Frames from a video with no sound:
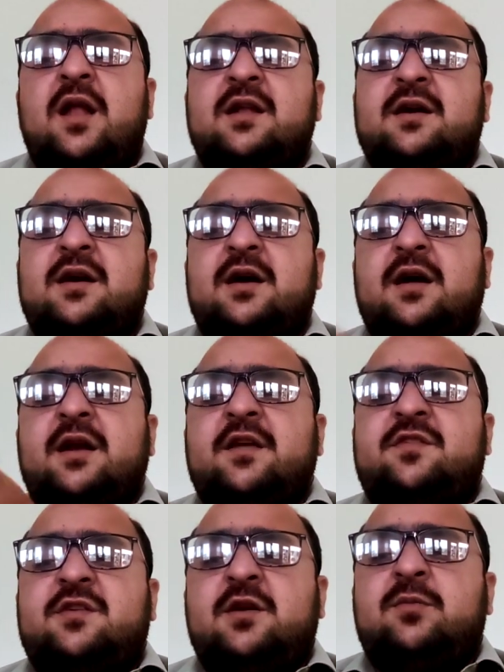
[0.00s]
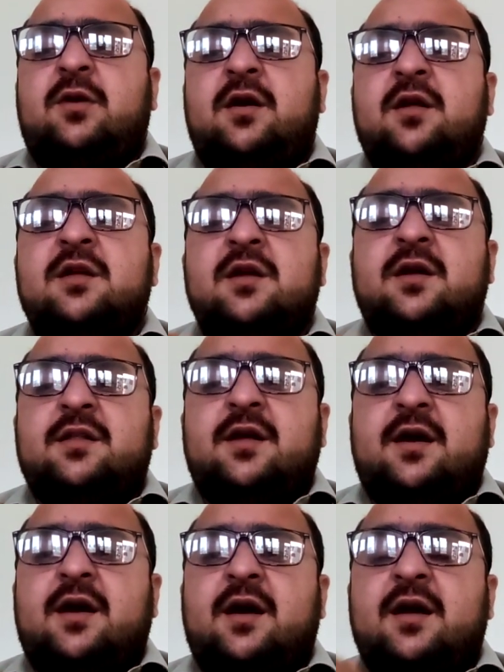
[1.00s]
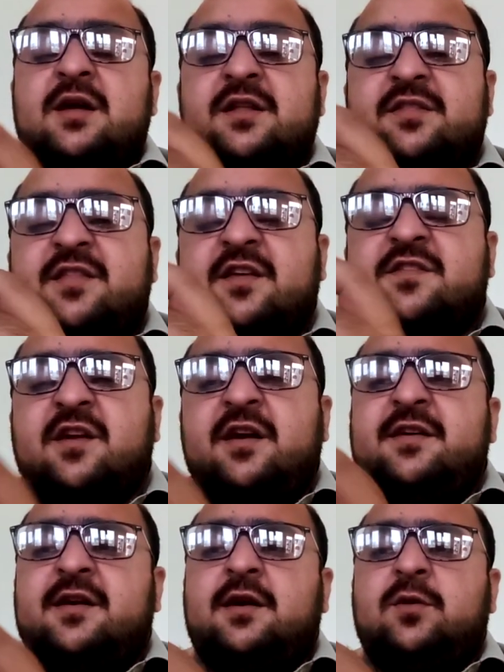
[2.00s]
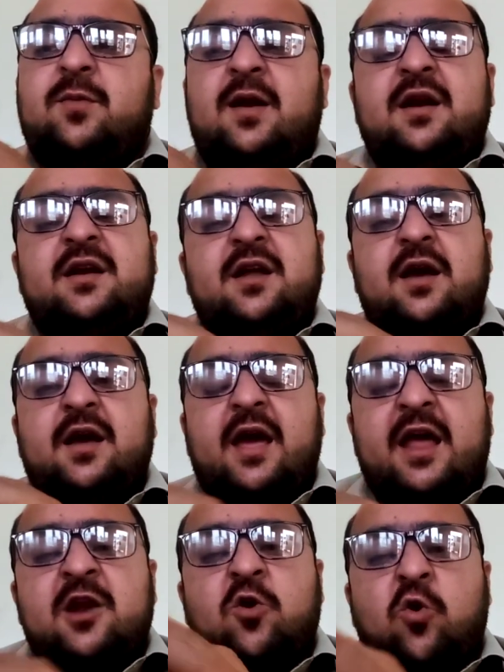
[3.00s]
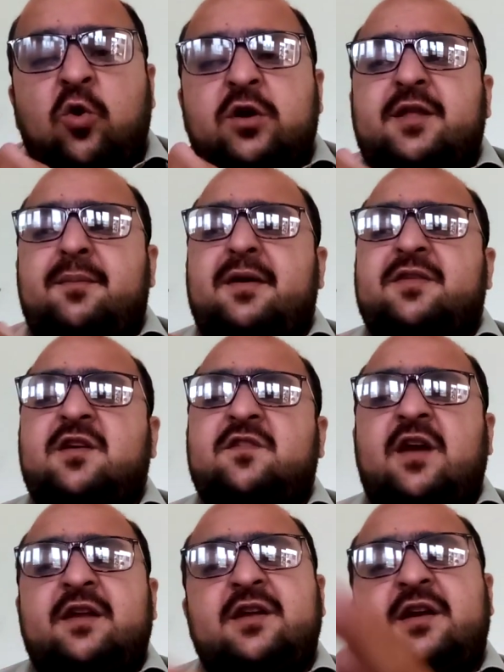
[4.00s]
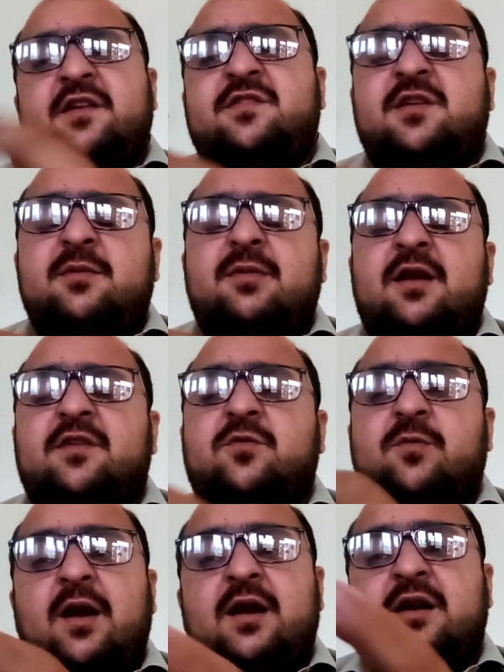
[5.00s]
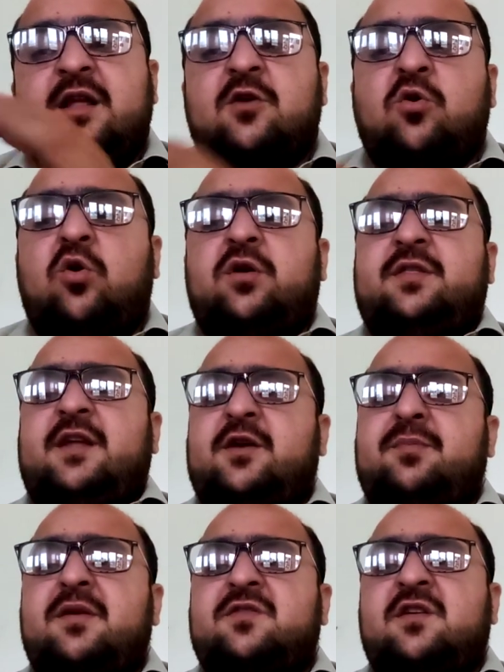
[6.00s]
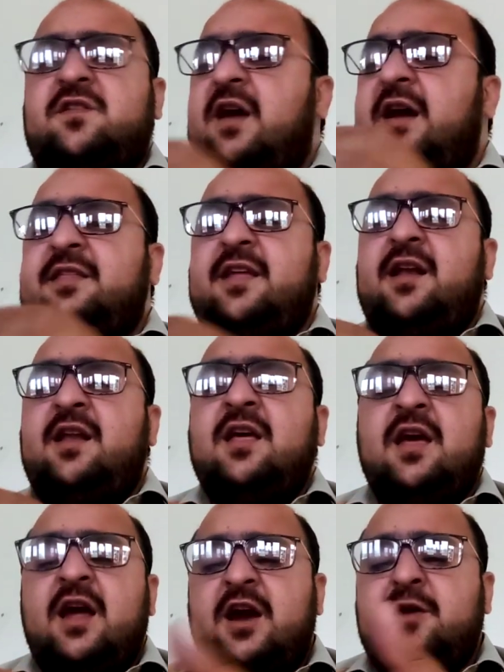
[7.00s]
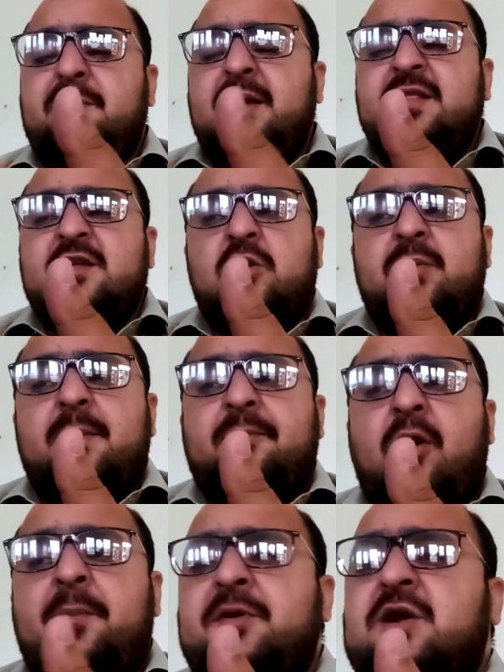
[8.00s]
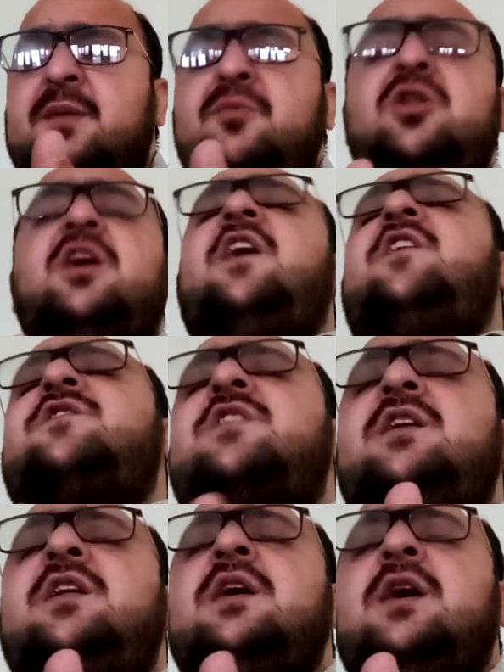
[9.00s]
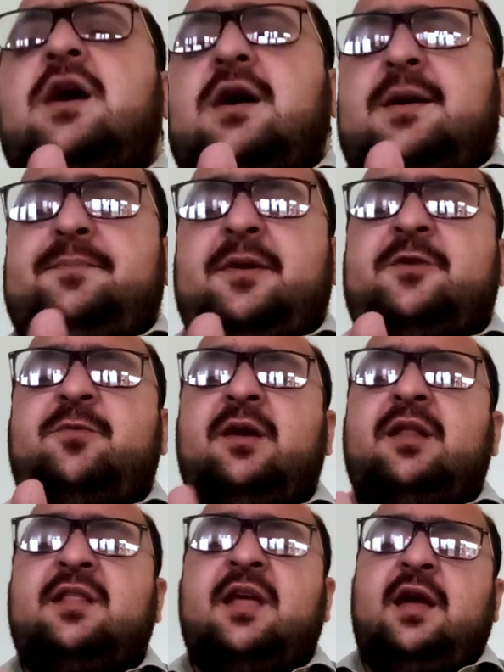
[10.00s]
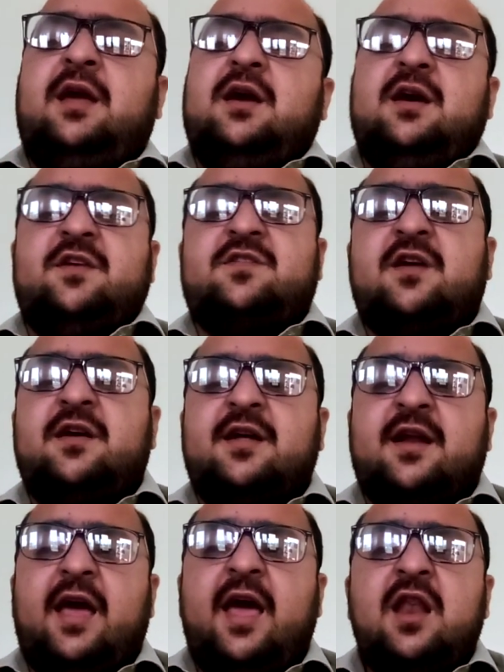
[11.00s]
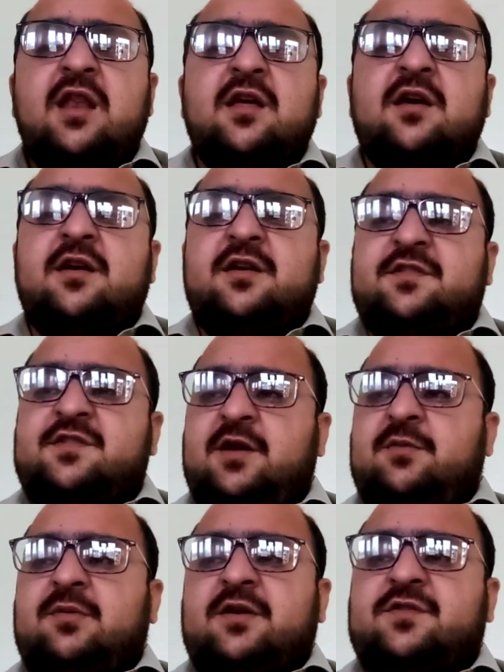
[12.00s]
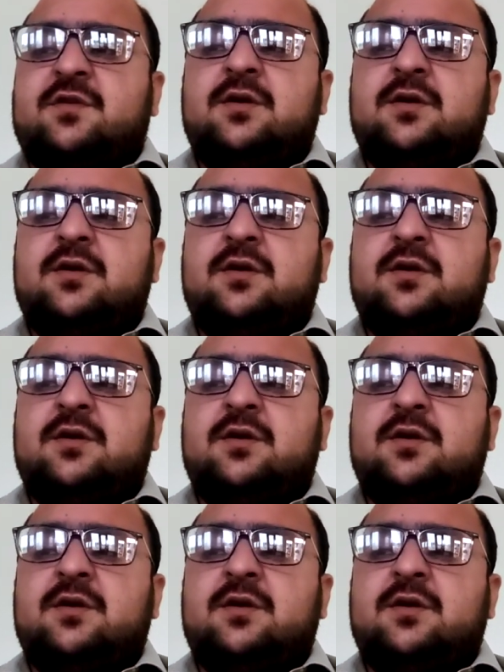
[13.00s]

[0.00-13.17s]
the receiver, the sender will encode the message and the receiver will decode that message, and then it means there will be a proper communication between the sender and receivers.